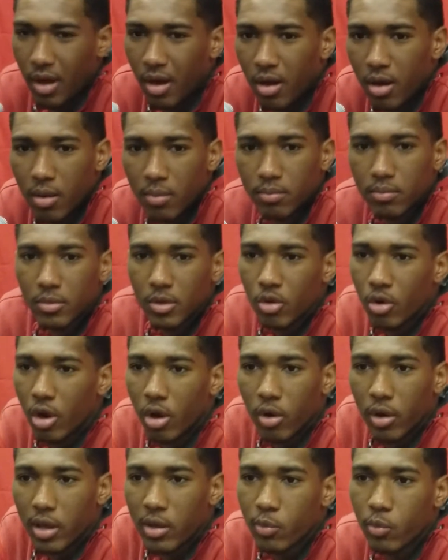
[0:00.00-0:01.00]
um, you
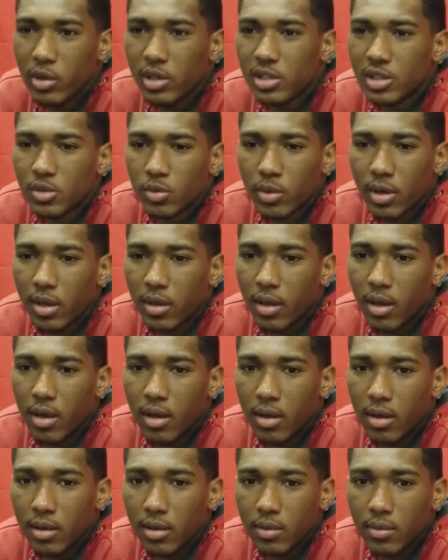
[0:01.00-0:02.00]
know, he, we just really
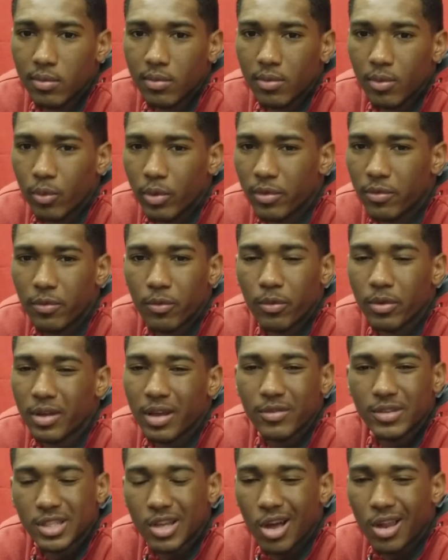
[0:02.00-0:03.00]
uh, we we
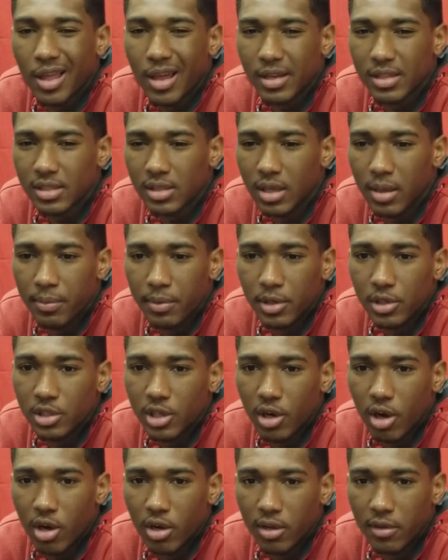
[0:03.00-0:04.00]
saw a lot of slippage
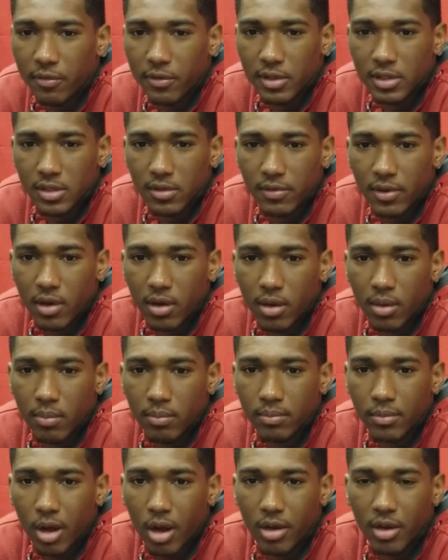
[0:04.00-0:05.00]
in our defensive um,
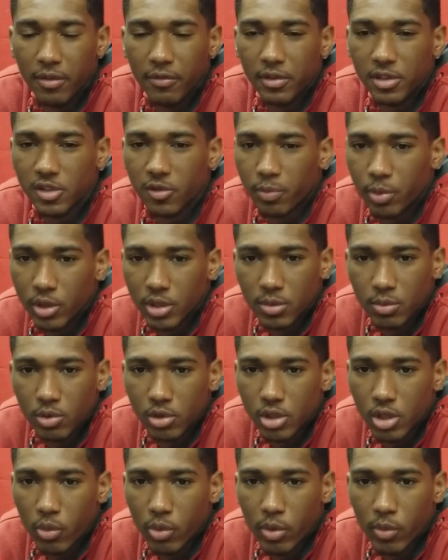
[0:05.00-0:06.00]
our defensive principles,
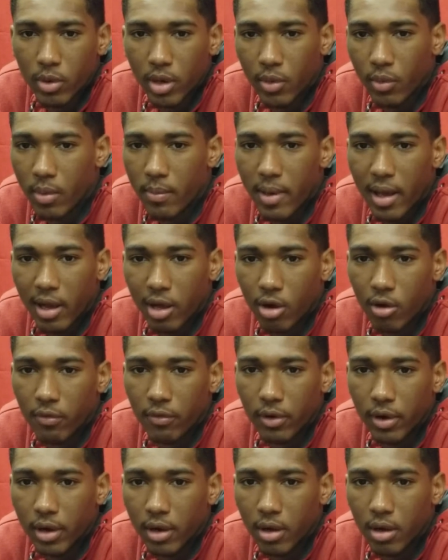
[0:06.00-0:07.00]
so we really went back
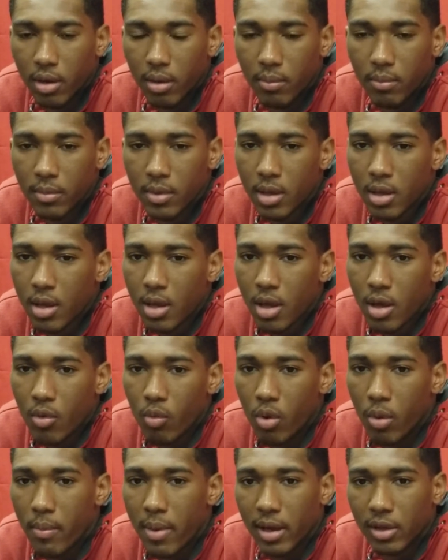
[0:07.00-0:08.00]
over and um,
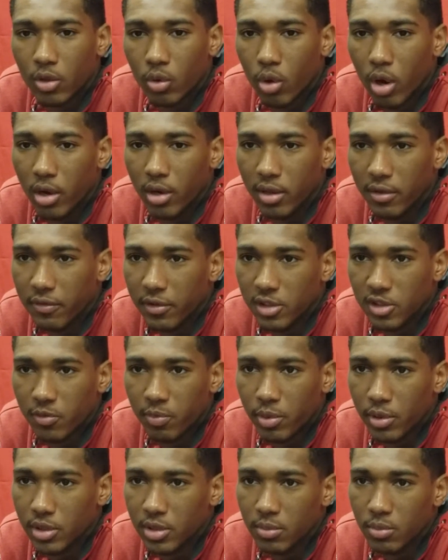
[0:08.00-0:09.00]
went back through our defensive
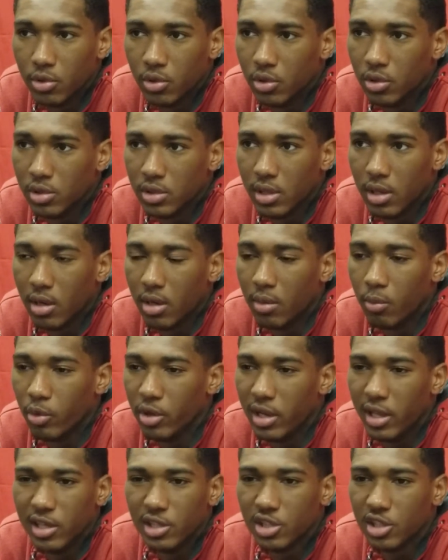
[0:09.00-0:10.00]
principles, and um, we
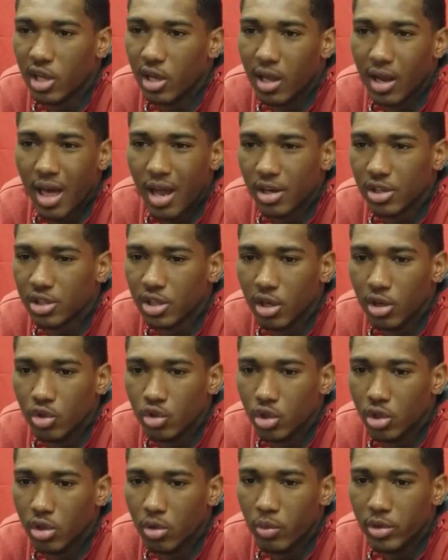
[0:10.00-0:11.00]
did share, a lot of shell
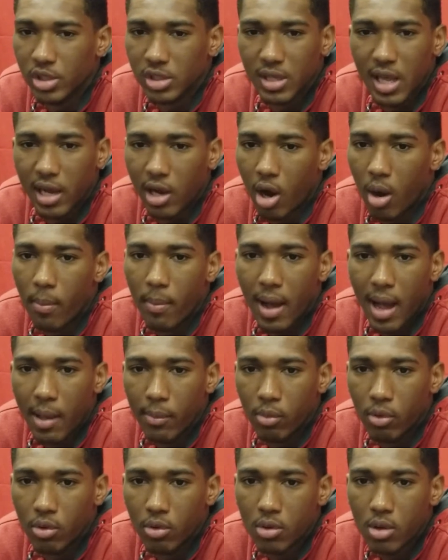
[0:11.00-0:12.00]
drill, which is like our
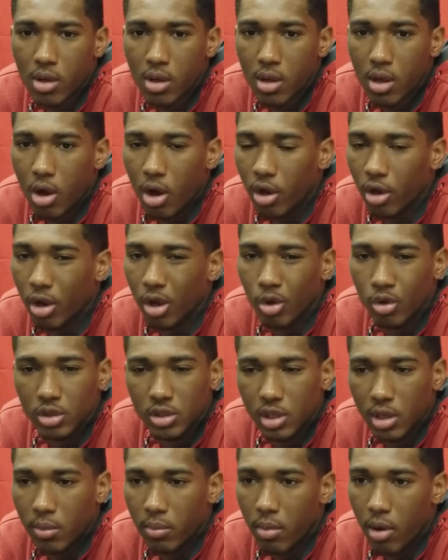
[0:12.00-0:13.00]
bible on load
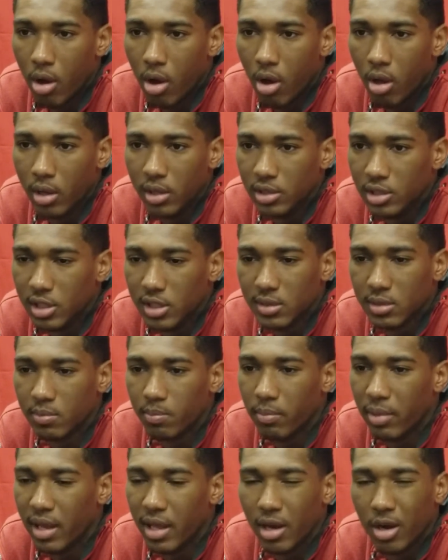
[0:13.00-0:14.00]
to the ball and just
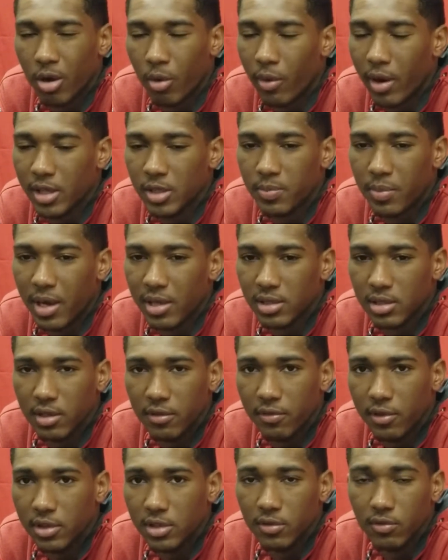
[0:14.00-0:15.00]
being in the right spots
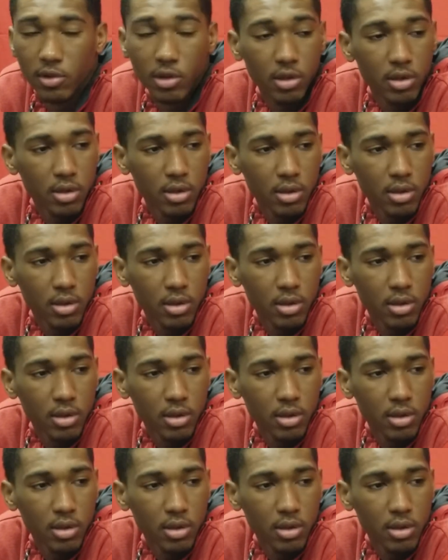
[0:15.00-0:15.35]
defensively.